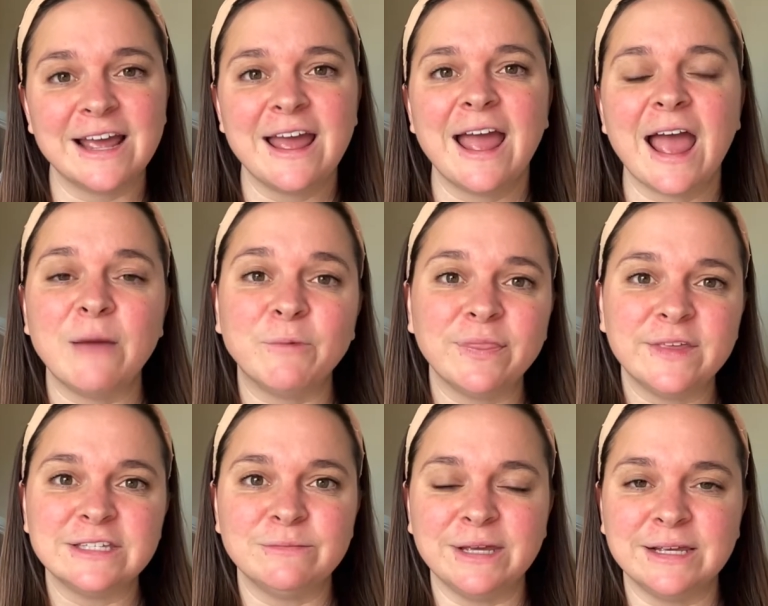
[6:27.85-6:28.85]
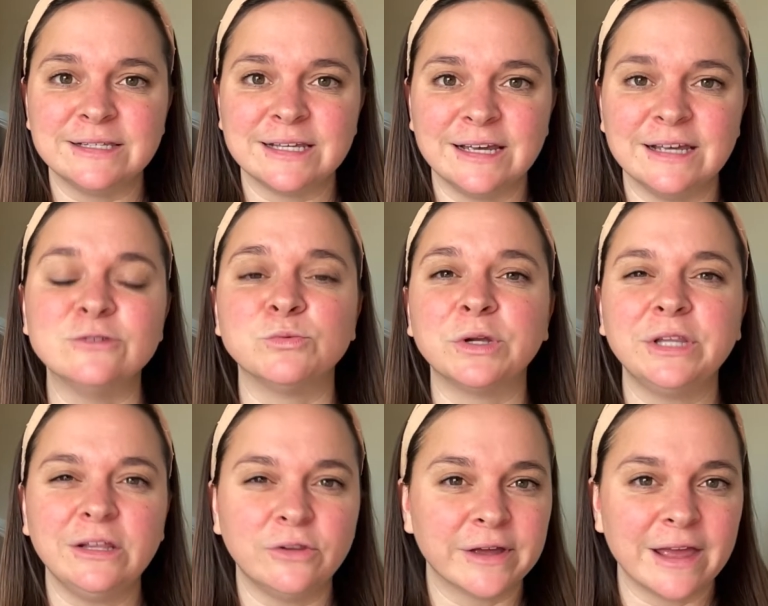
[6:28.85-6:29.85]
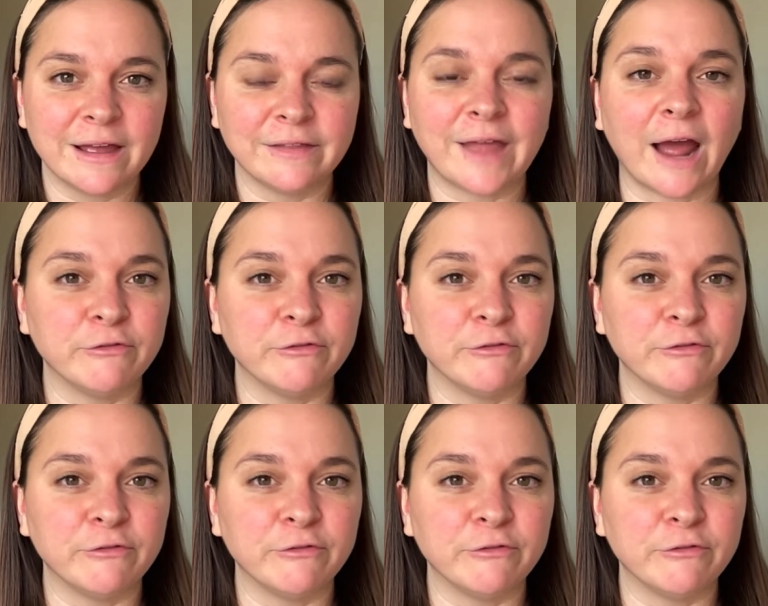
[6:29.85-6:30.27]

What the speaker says: And what this means is really looking at that